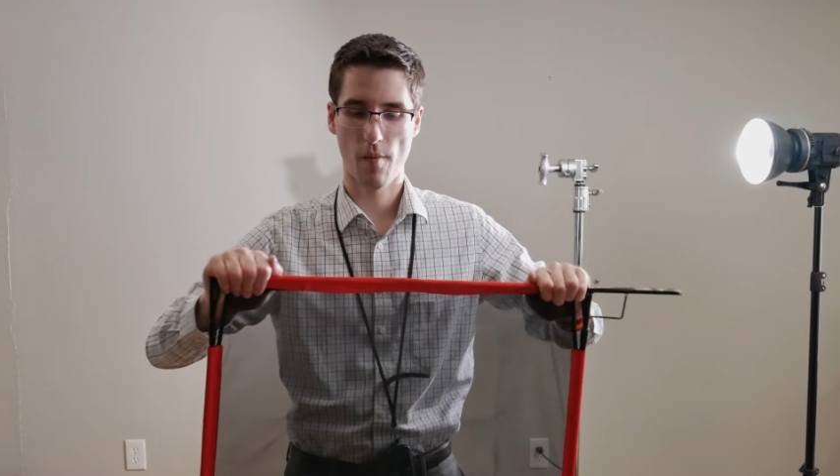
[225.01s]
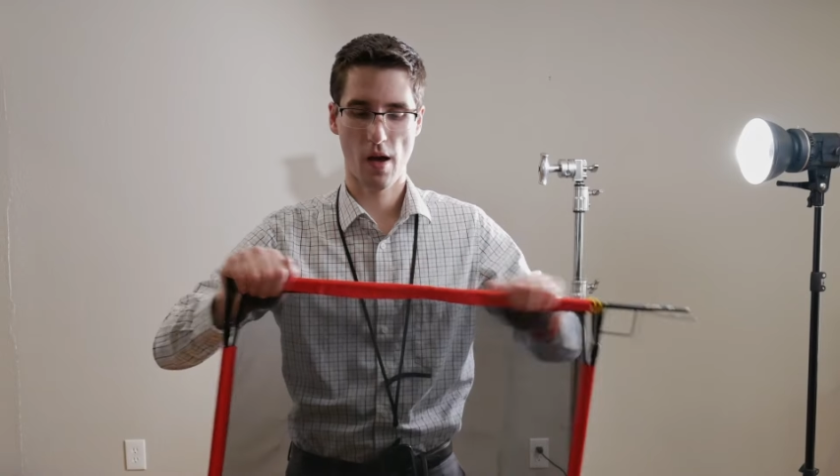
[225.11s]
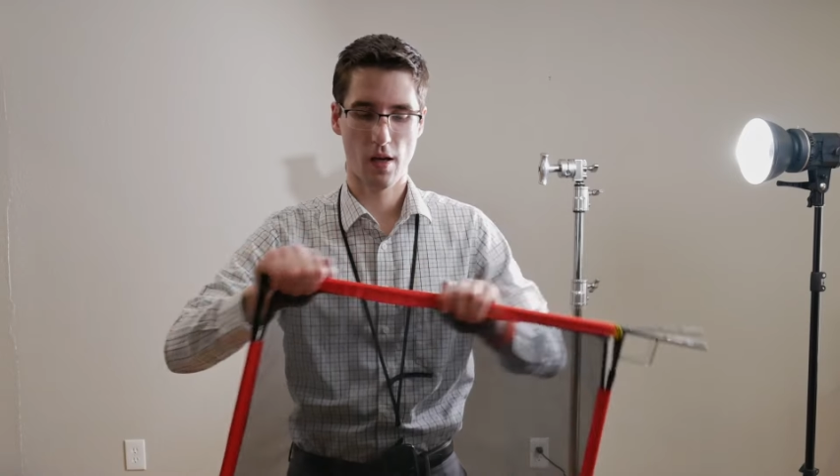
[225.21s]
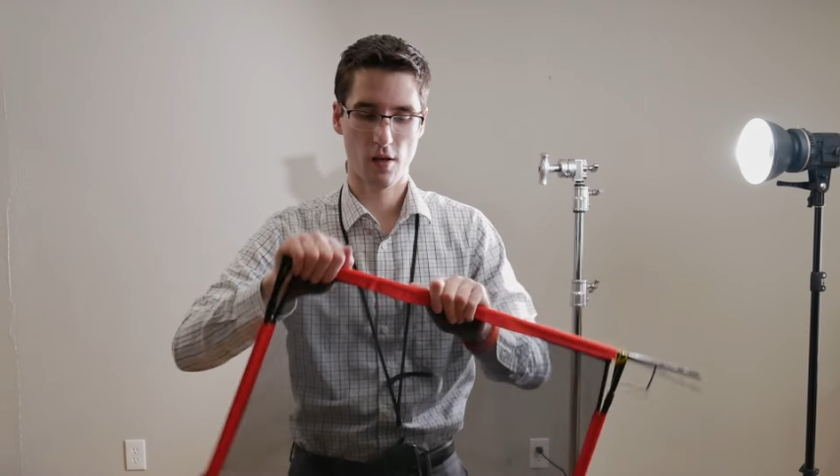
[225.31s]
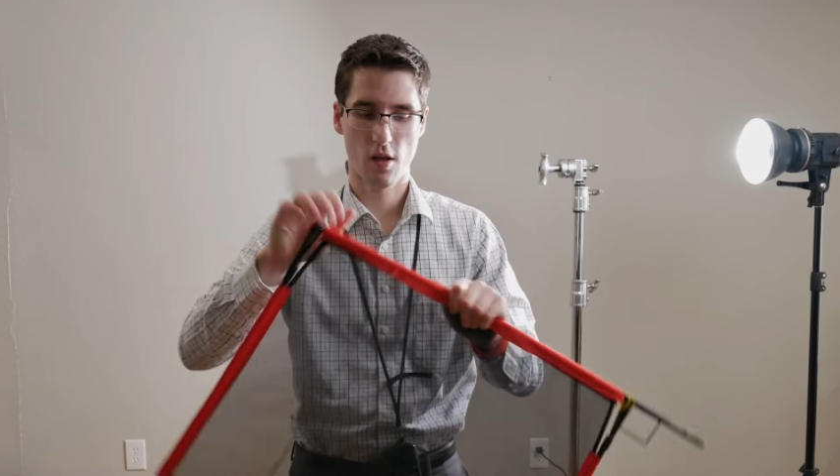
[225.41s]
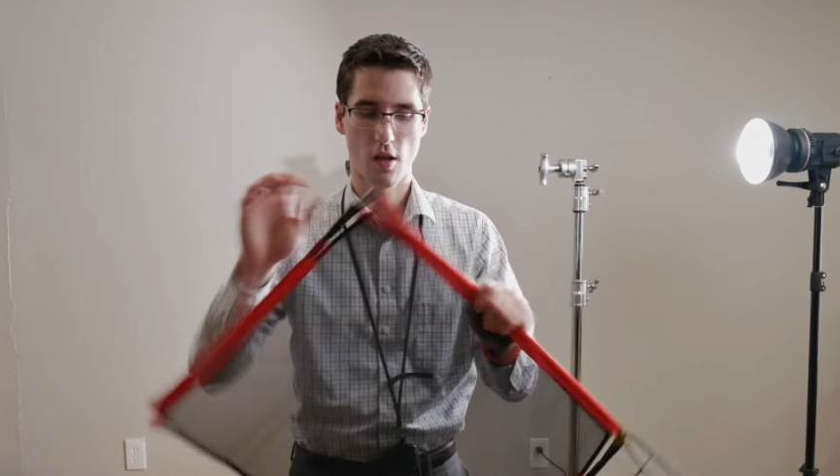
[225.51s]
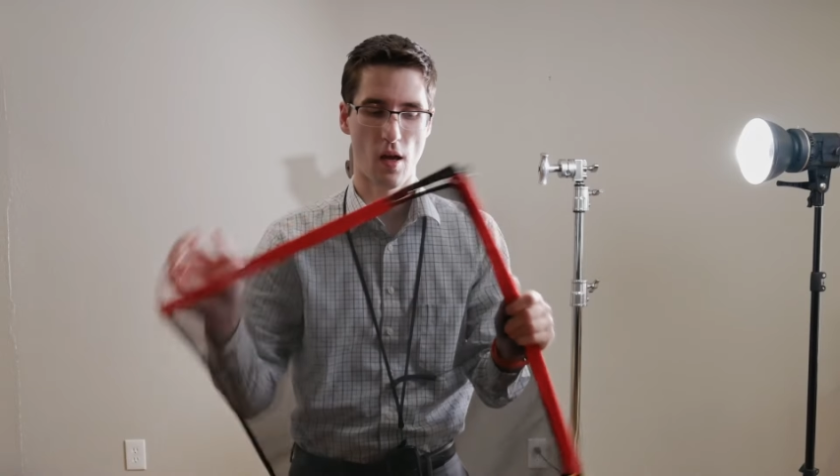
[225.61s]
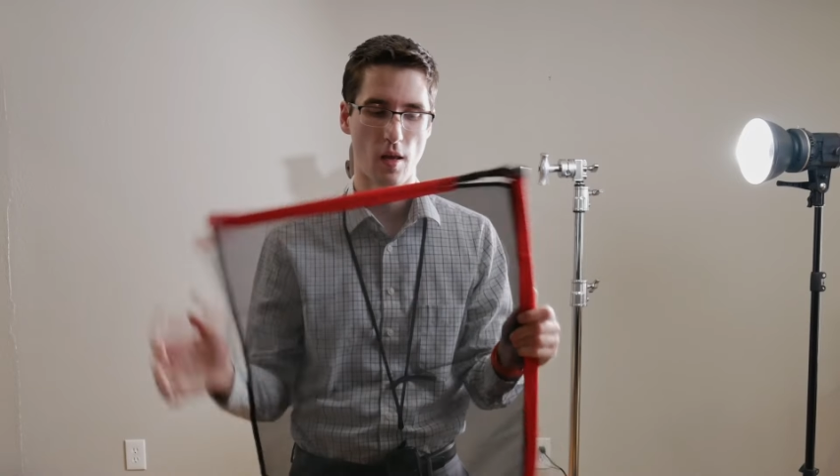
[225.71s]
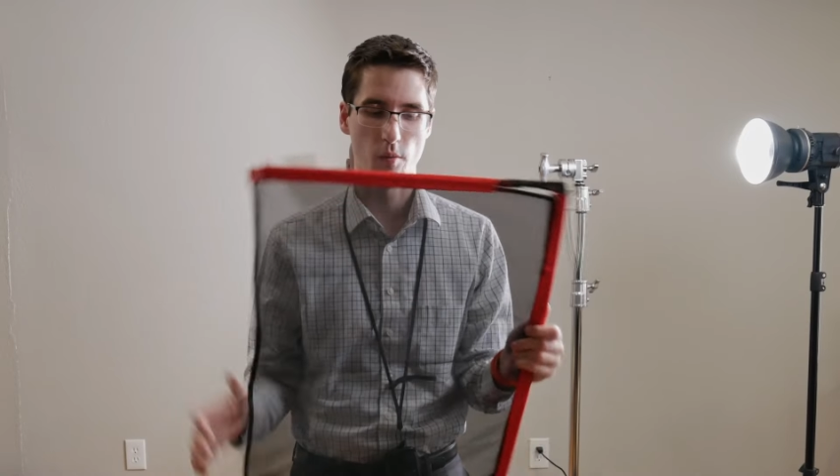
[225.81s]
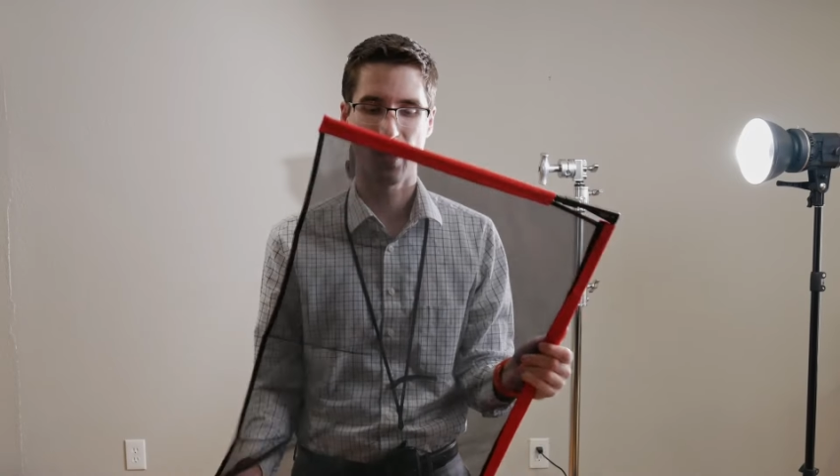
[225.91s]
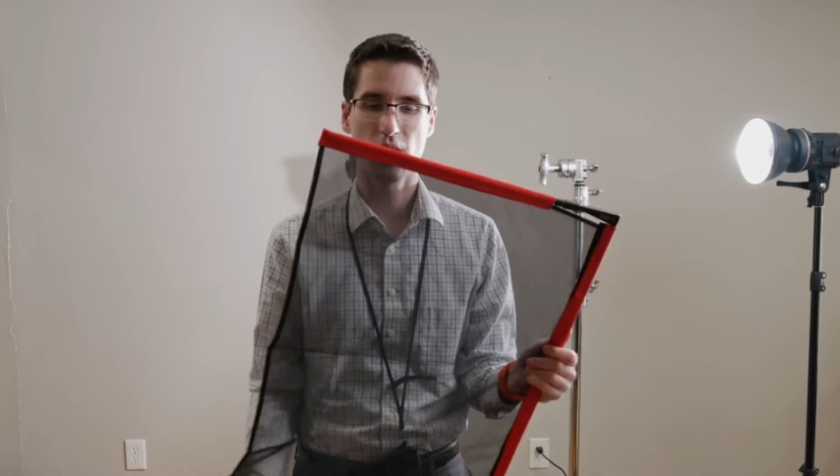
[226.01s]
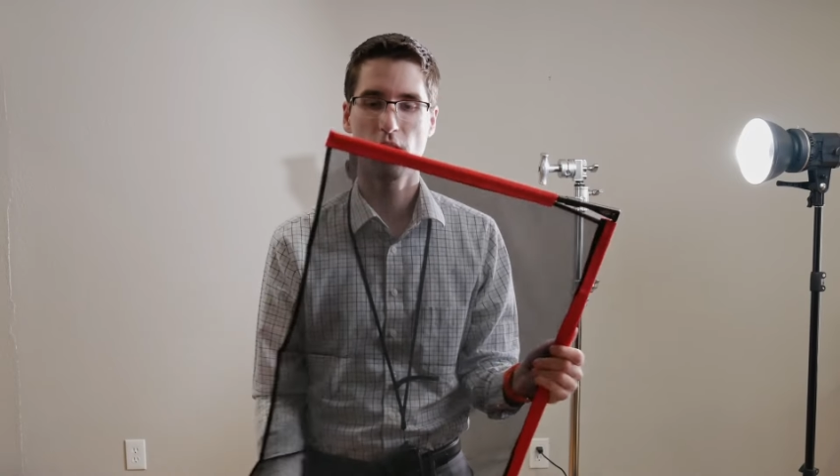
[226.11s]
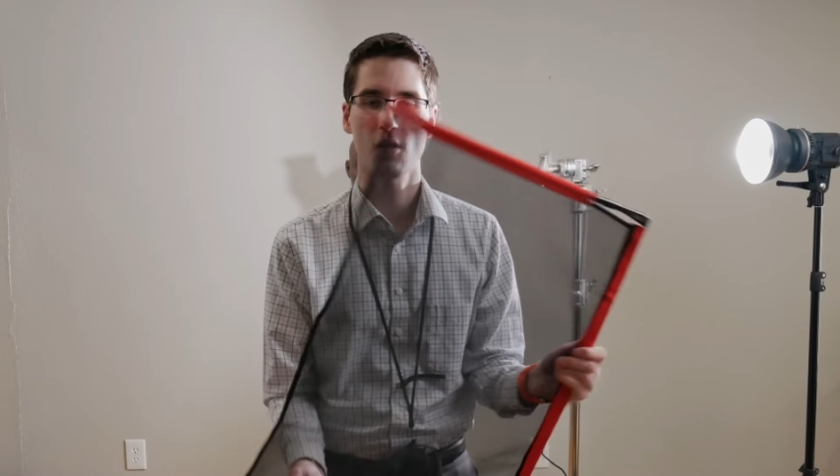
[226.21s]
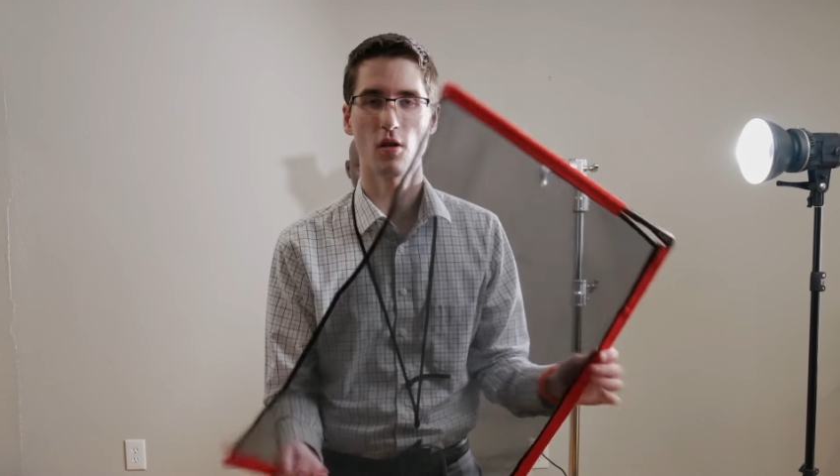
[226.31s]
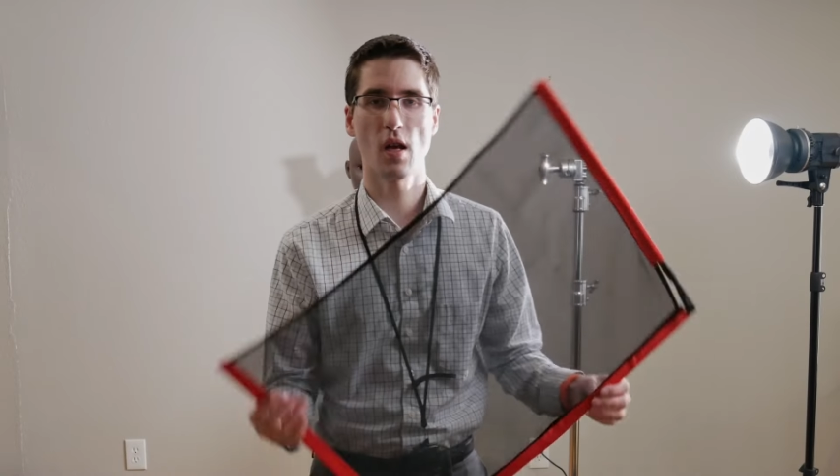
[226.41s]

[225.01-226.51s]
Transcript: mind so that at the beginning of your